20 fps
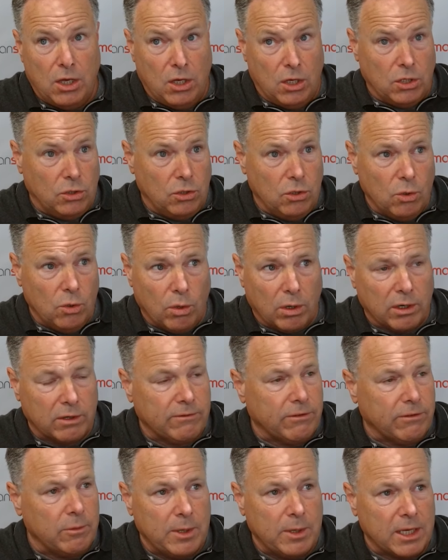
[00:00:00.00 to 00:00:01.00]
you work
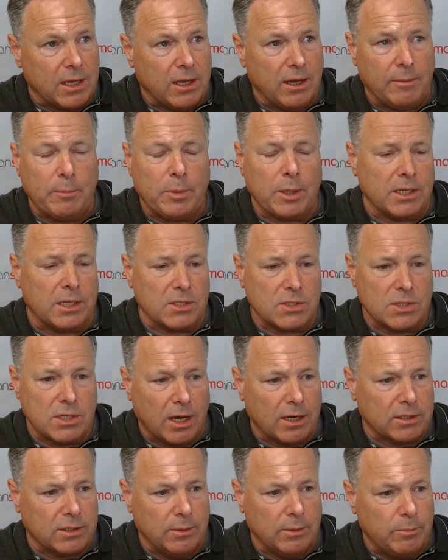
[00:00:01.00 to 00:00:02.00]
for big companies
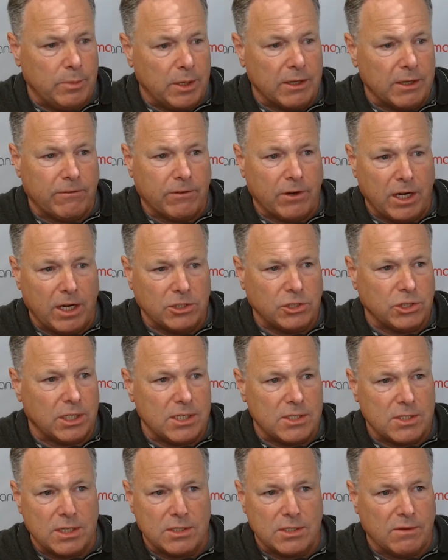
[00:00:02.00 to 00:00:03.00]
talk to big
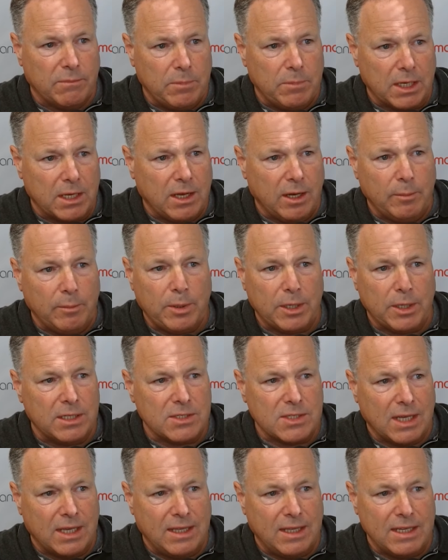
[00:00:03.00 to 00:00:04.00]
franchisees of big
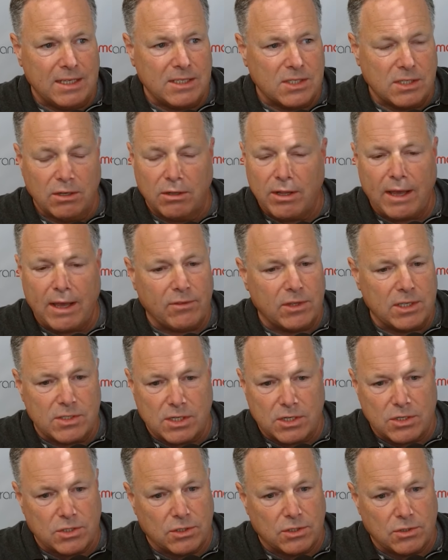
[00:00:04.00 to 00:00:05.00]
companies and they still have these
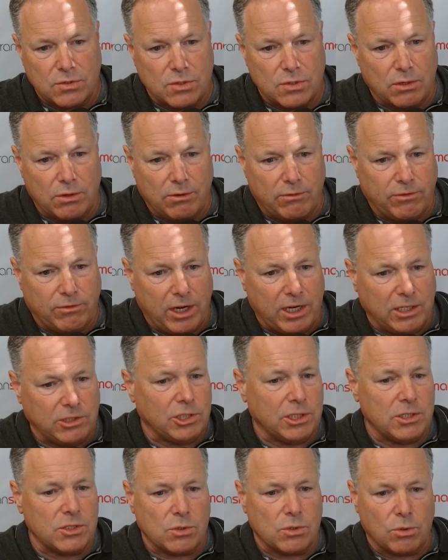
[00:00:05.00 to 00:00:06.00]
issues so the
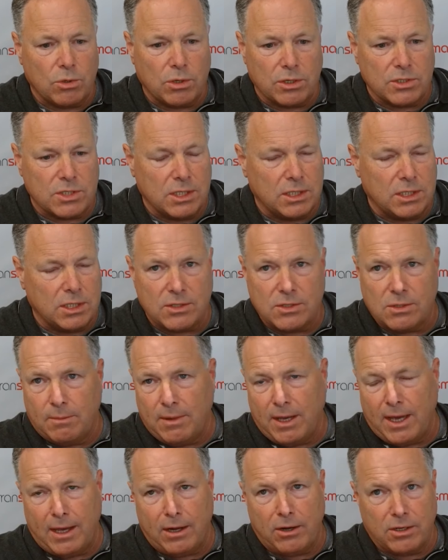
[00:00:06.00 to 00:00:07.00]
franchisors doesn't
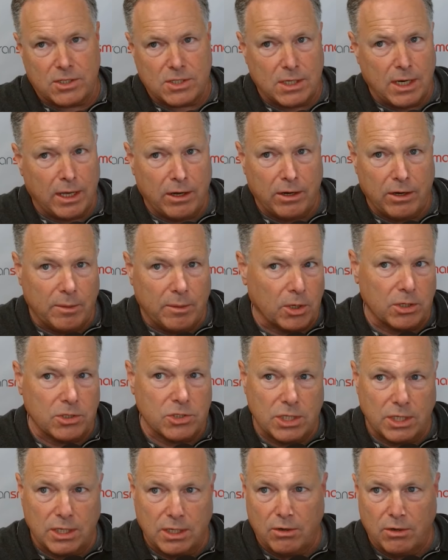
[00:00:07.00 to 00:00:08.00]
matter it's not an
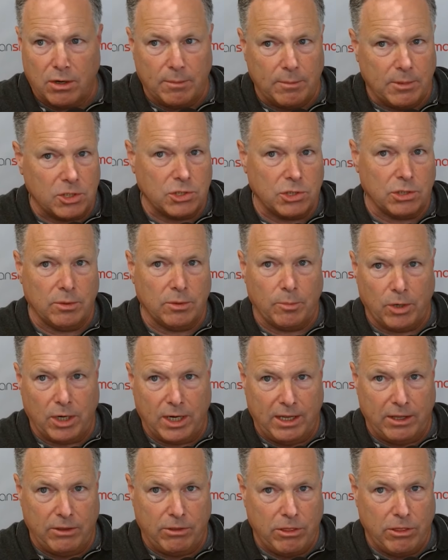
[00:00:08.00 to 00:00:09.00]
emerging or a mature
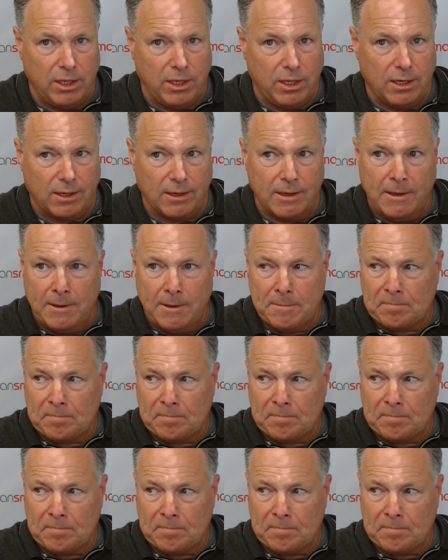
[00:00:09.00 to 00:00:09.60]
brand thing